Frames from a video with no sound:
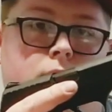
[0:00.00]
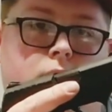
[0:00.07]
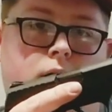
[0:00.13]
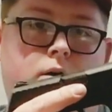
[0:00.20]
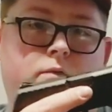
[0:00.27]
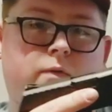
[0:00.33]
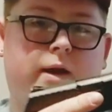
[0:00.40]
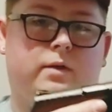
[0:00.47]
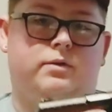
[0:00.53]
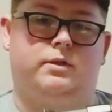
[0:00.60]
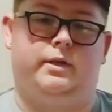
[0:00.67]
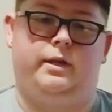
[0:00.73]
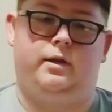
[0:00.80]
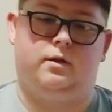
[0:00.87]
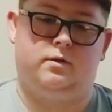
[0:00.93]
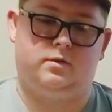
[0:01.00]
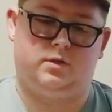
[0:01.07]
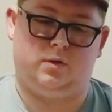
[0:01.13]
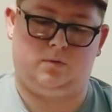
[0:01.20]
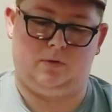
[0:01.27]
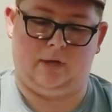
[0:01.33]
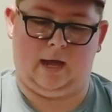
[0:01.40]
rounds in there.
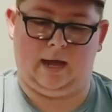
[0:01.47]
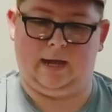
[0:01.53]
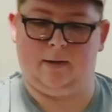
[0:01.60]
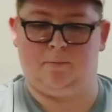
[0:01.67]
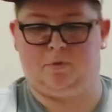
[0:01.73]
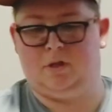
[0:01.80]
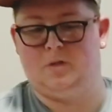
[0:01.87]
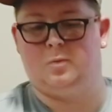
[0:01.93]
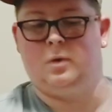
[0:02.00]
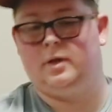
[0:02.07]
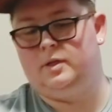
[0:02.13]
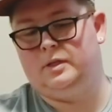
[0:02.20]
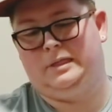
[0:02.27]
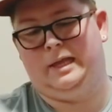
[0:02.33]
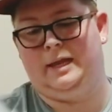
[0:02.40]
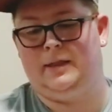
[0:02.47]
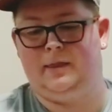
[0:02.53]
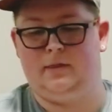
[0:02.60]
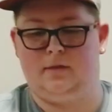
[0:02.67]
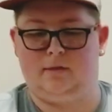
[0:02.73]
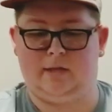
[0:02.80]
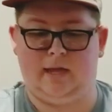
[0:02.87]
So 9 plus
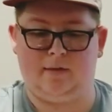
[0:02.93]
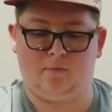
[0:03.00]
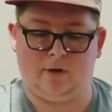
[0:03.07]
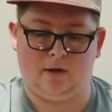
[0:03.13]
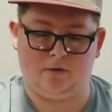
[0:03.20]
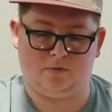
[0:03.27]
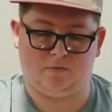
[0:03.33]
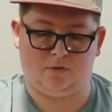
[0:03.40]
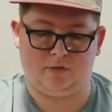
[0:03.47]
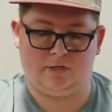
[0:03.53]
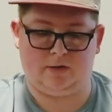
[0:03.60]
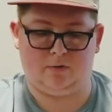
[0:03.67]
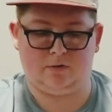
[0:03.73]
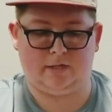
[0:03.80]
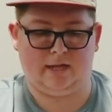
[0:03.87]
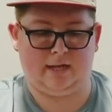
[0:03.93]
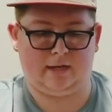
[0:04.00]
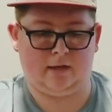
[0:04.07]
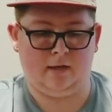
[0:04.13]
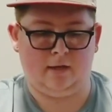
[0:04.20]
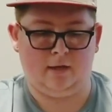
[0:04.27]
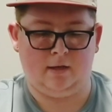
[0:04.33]
1, 10 rounds for a single
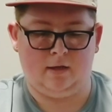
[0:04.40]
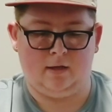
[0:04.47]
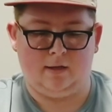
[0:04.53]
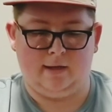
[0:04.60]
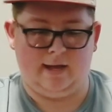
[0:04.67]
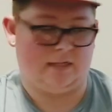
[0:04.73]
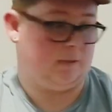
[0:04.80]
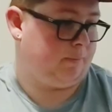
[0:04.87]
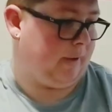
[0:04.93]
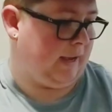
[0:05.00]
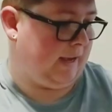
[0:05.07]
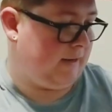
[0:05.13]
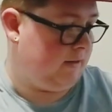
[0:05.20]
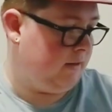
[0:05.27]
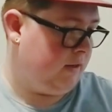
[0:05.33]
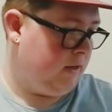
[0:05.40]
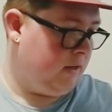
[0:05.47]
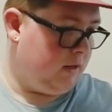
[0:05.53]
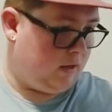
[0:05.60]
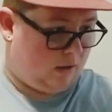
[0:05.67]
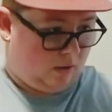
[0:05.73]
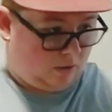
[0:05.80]
stack. Isn't bad.
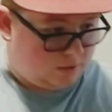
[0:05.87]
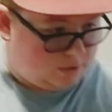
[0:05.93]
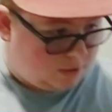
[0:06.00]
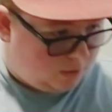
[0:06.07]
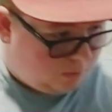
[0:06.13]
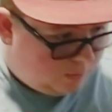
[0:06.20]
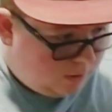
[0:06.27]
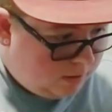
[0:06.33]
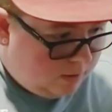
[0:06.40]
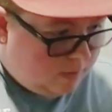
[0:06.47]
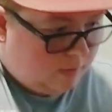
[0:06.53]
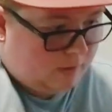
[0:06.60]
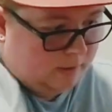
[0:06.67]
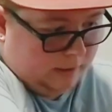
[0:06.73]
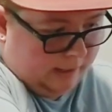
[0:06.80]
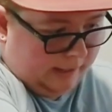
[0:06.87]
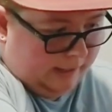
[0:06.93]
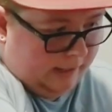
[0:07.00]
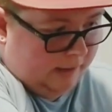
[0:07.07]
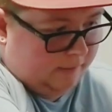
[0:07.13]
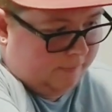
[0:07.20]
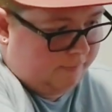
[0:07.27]
Also, I
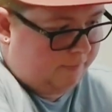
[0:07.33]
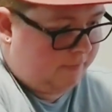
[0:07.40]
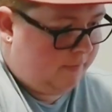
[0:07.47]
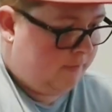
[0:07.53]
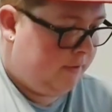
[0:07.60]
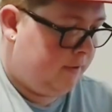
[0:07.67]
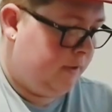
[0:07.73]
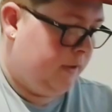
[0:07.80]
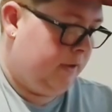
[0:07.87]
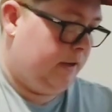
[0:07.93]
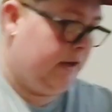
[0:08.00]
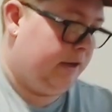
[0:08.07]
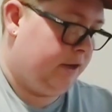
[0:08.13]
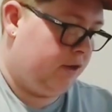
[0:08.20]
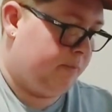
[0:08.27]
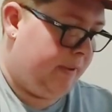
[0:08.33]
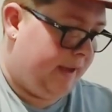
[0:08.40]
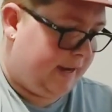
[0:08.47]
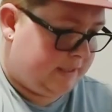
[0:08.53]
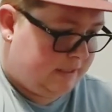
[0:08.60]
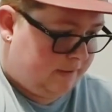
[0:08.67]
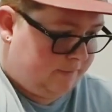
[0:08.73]
have another
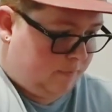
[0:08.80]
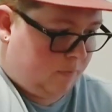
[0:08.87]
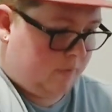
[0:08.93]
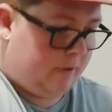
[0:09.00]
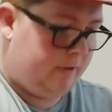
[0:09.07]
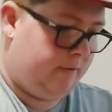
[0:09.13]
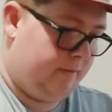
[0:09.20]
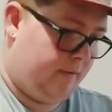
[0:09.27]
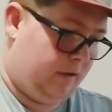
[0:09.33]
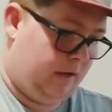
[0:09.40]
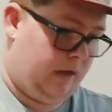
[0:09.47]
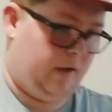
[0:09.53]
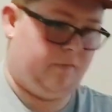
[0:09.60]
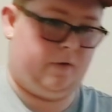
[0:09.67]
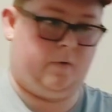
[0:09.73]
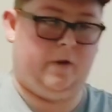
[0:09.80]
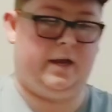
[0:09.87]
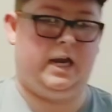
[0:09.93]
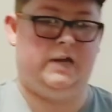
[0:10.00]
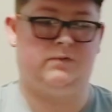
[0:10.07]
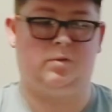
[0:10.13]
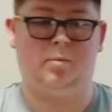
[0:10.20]
magazine for it. I
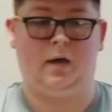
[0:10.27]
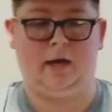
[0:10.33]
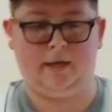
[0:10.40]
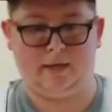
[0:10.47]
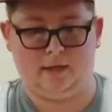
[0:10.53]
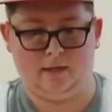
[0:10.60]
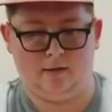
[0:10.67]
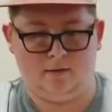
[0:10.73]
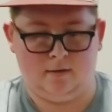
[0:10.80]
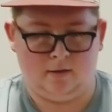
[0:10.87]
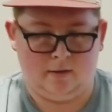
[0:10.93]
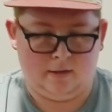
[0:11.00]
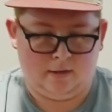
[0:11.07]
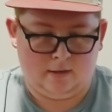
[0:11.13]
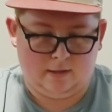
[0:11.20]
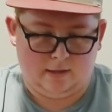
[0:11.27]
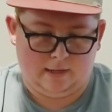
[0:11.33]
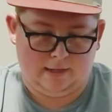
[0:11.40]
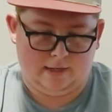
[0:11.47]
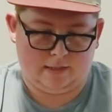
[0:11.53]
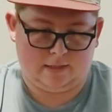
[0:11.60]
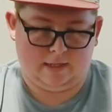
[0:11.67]
regret ever buying it.
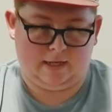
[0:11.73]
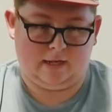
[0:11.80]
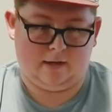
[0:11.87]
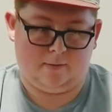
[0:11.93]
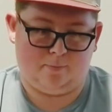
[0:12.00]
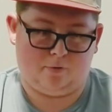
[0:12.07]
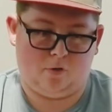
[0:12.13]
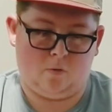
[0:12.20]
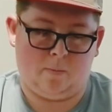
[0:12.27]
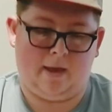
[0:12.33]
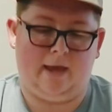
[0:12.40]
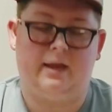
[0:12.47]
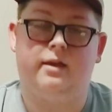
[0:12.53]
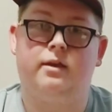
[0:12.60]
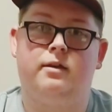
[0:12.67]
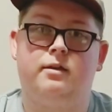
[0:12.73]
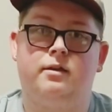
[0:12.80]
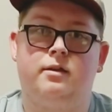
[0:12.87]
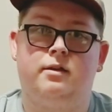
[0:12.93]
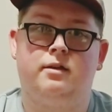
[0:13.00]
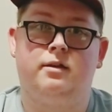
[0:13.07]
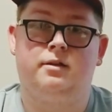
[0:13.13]
It is the Pro Mag.
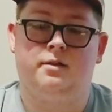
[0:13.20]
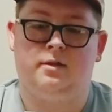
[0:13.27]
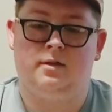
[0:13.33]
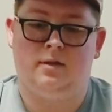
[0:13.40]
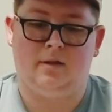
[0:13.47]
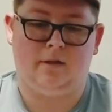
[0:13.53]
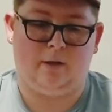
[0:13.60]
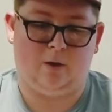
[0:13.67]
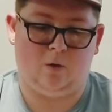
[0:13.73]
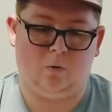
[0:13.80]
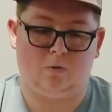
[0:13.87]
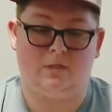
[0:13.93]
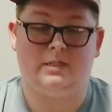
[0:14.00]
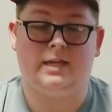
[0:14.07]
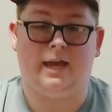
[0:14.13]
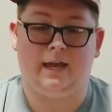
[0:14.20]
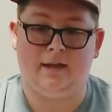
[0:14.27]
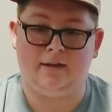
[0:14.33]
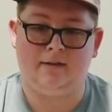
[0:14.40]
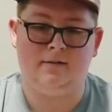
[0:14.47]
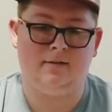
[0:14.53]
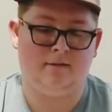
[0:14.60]
It holds
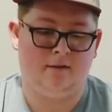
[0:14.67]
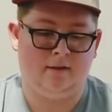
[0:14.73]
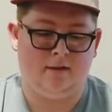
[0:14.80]
10.